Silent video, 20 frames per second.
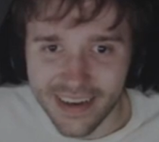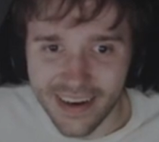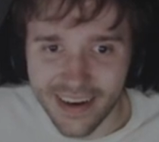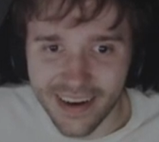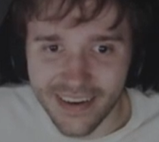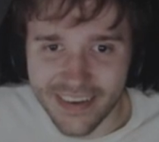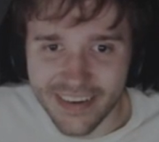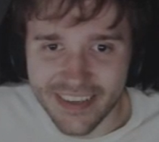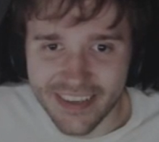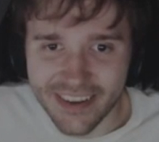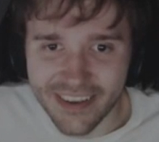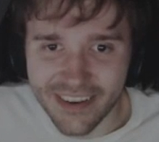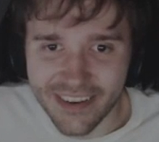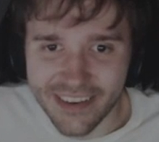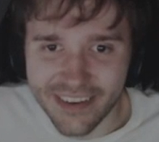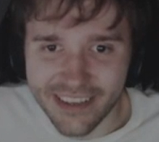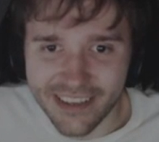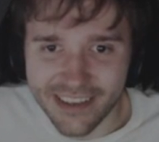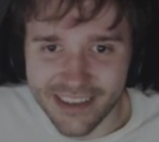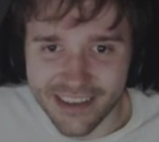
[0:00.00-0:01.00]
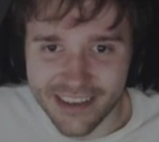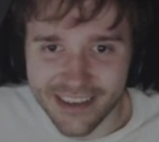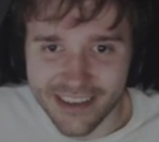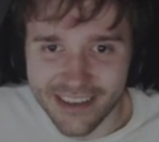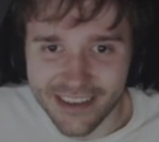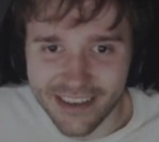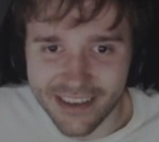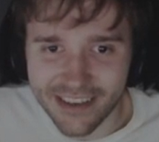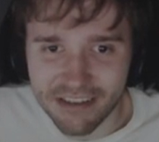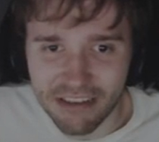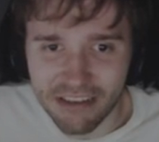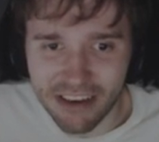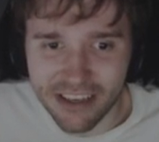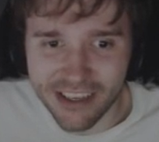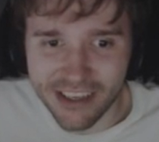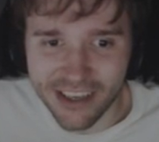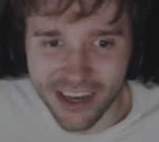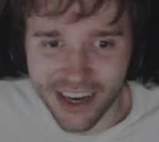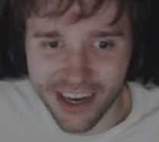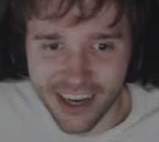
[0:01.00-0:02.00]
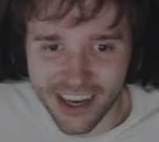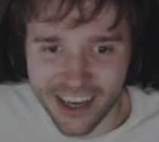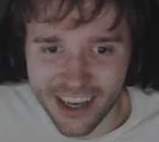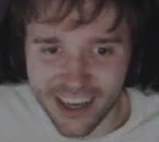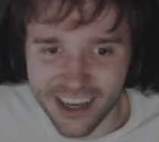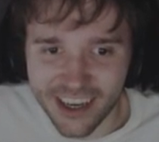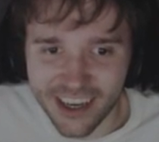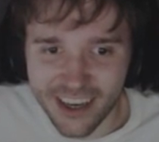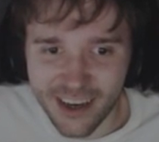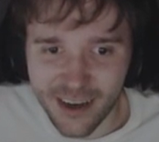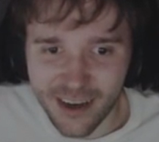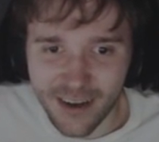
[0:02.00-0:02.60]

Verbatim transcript: Oh, he's so, he's just such a nice guy.